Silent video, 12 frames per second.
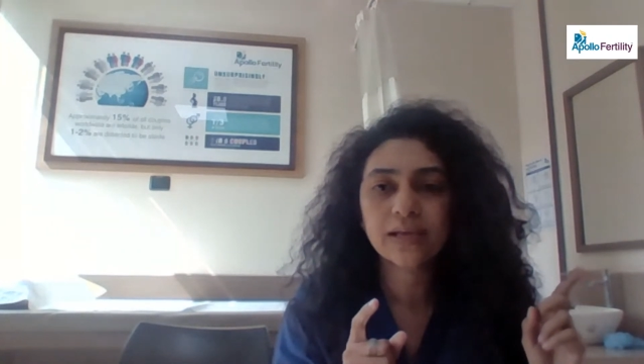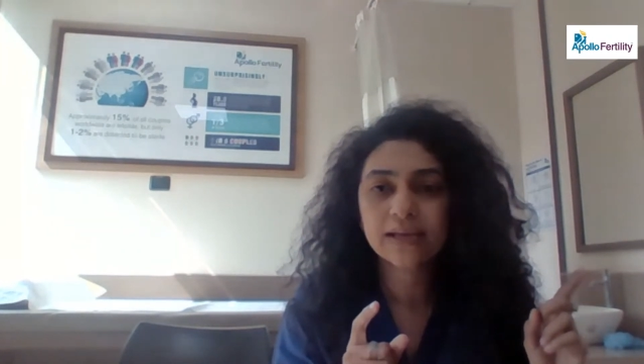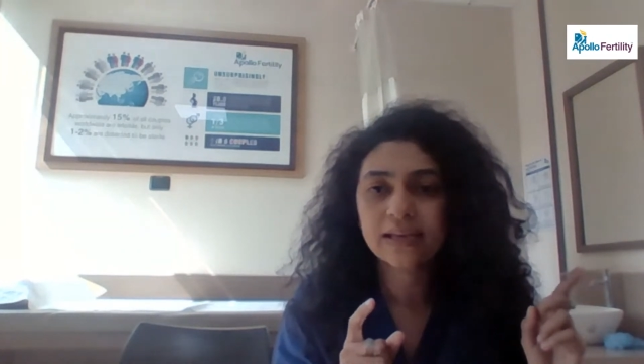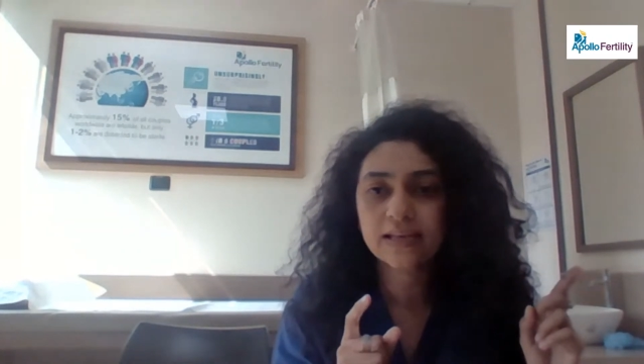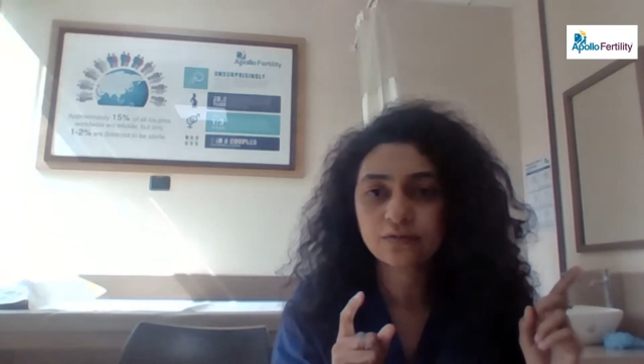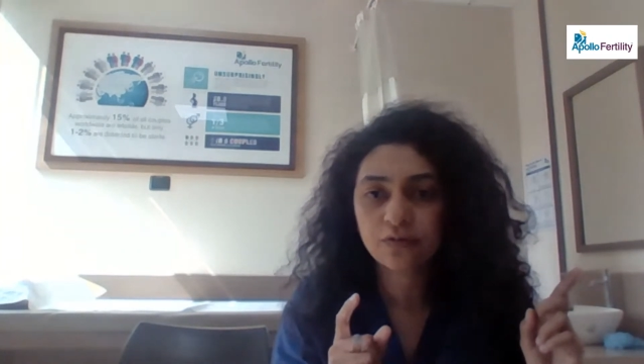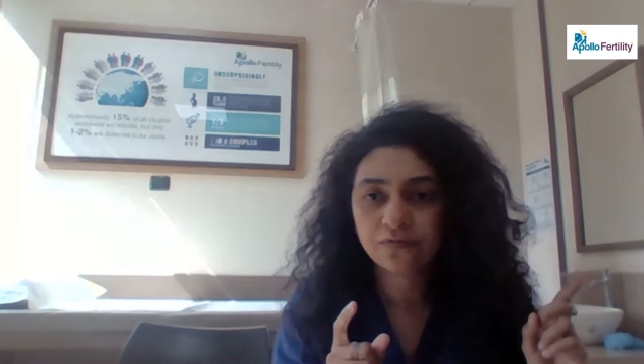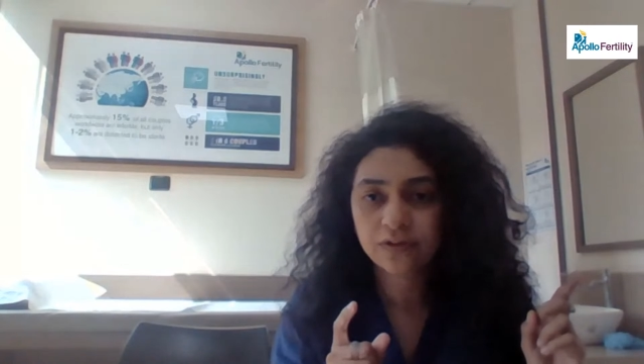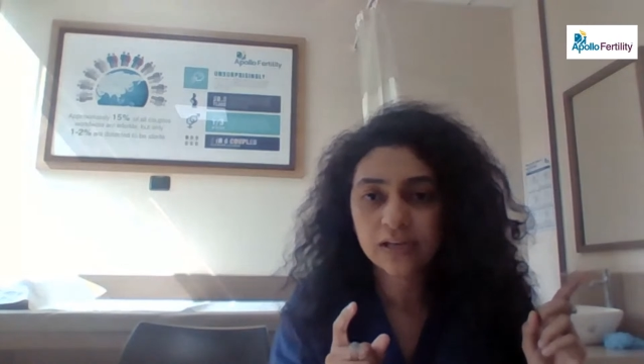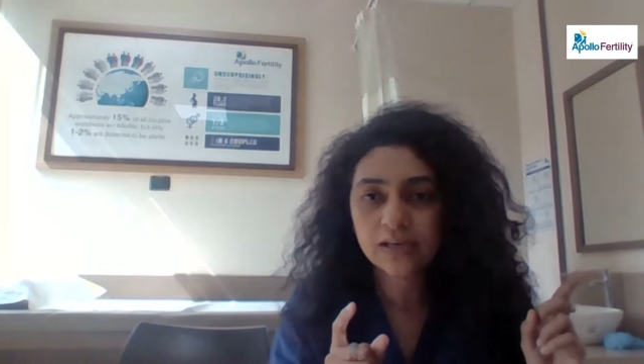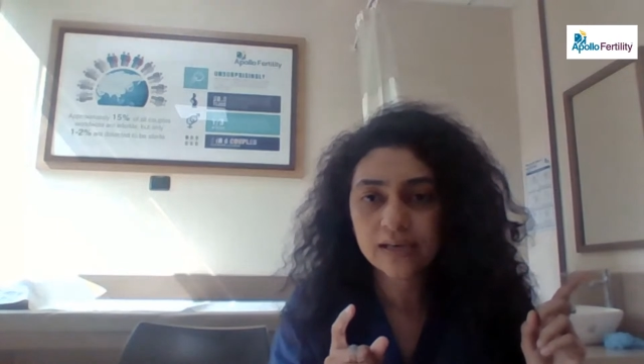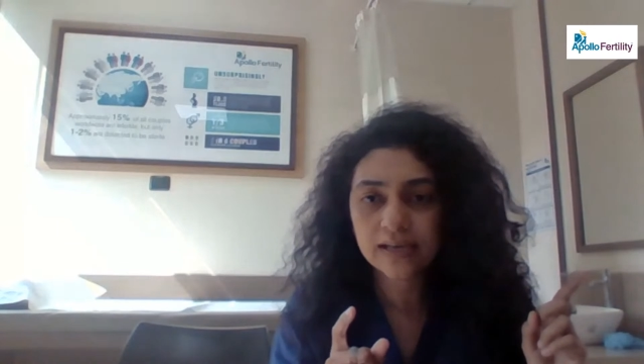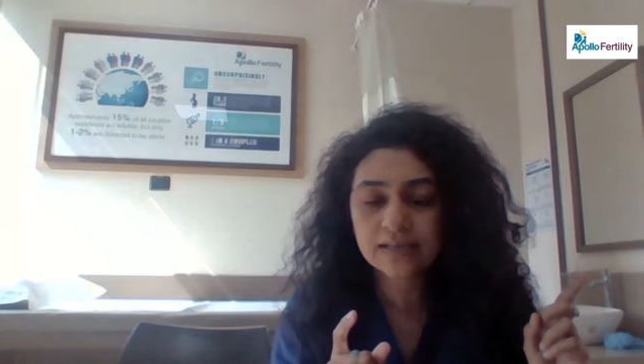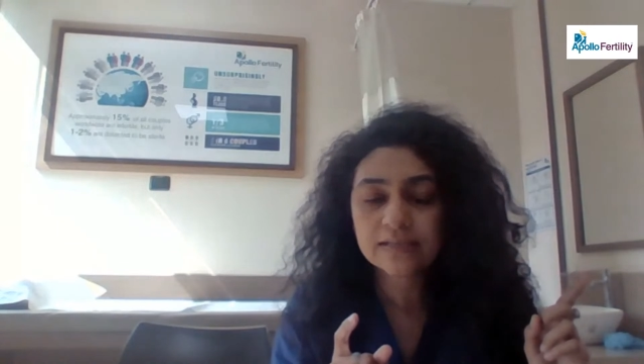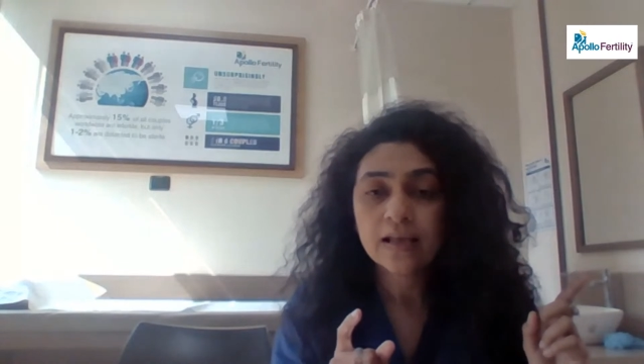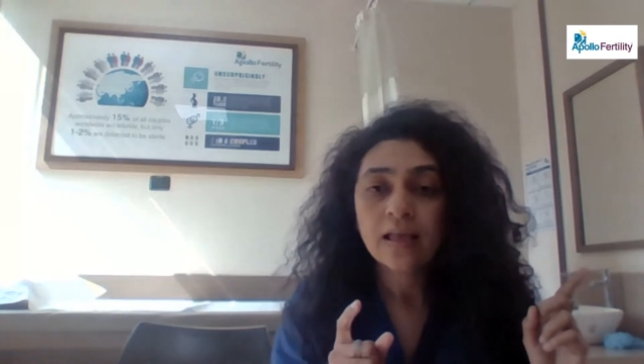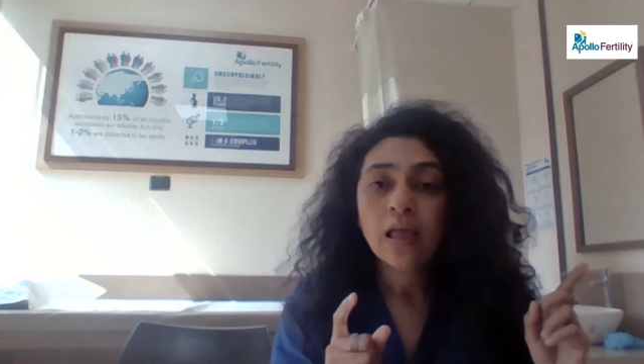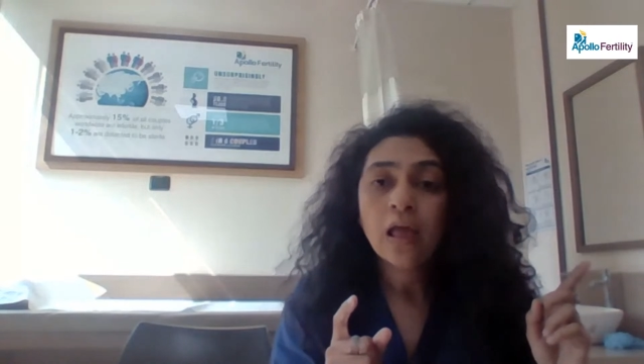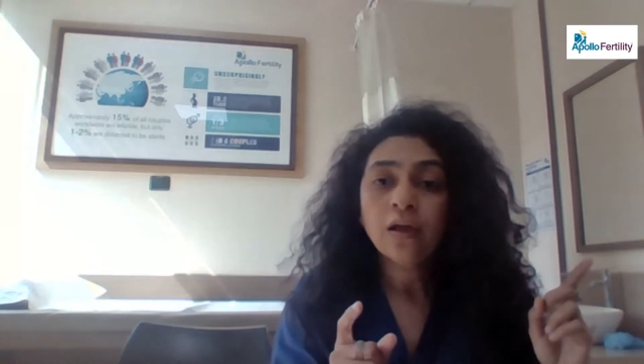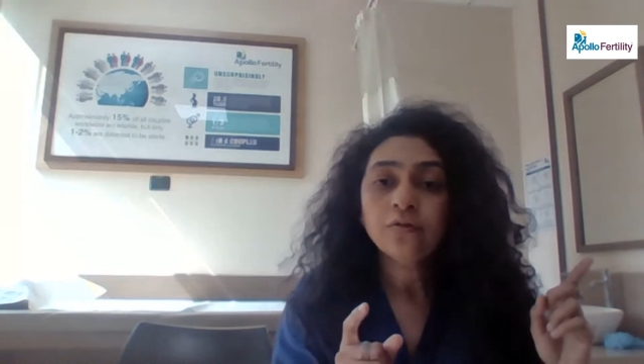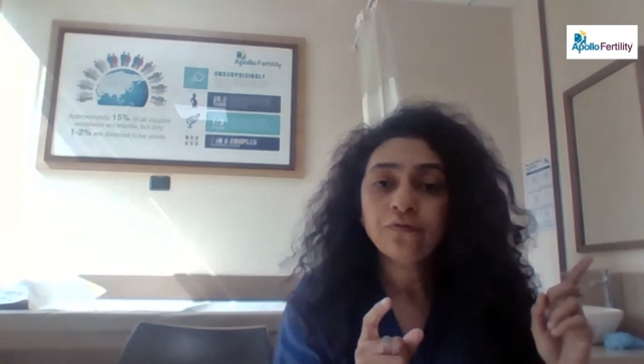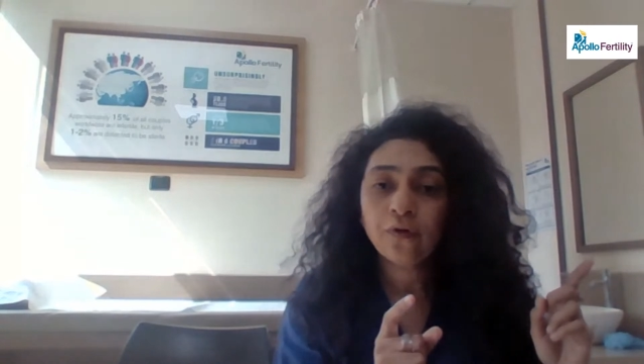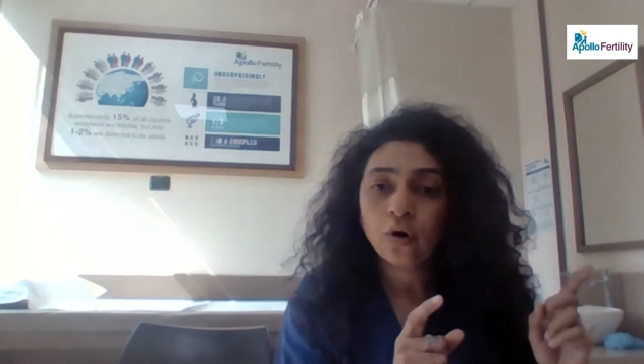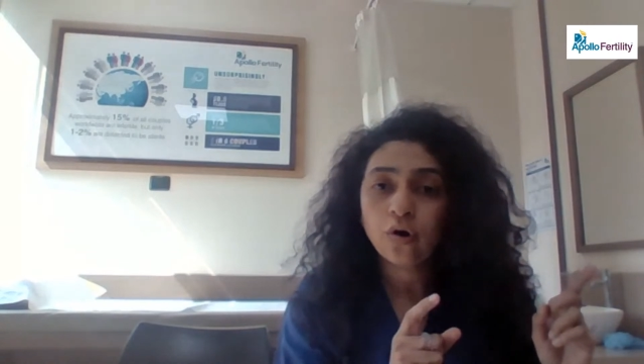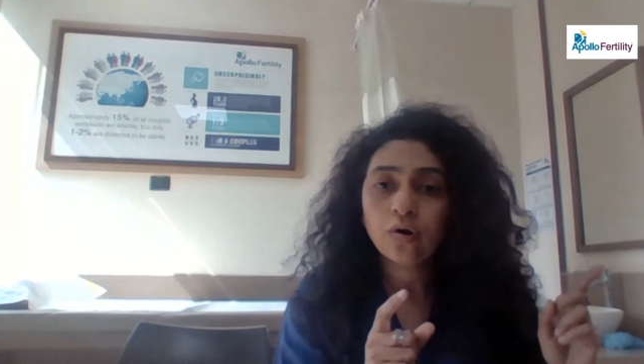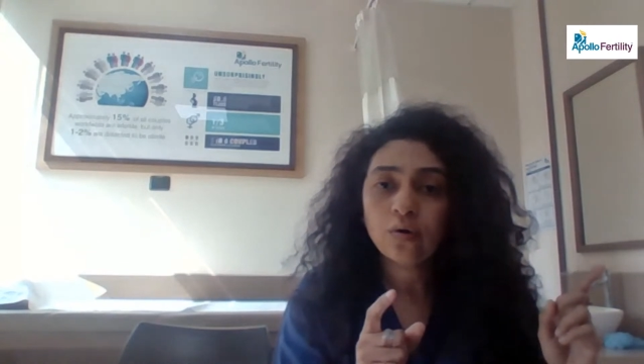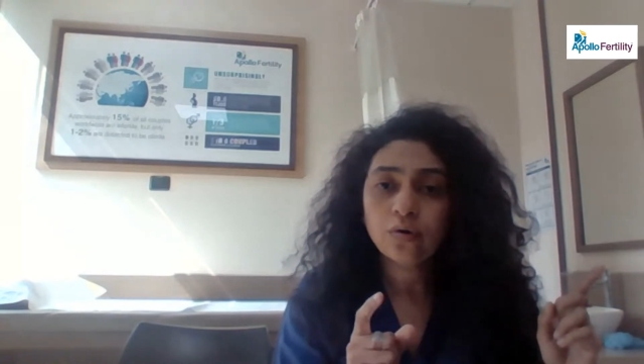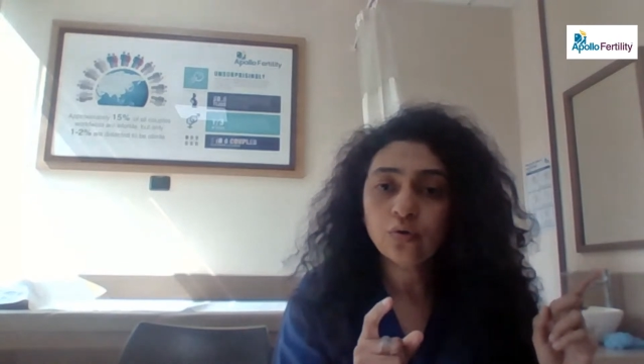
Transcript: Take it as 15 days for